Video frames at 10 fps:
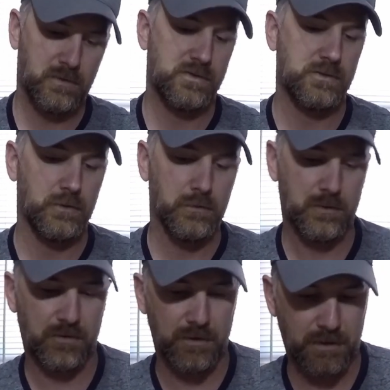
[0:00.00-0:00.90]
so it
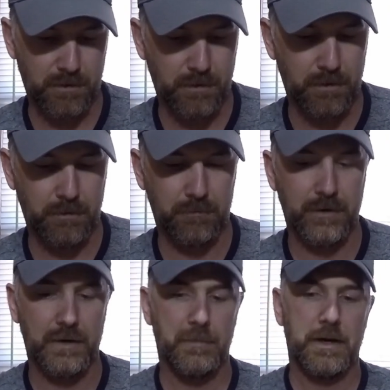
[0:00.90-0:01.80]
looks like they've
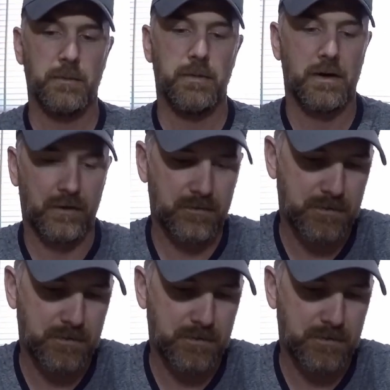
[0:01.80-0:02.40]
got a battle box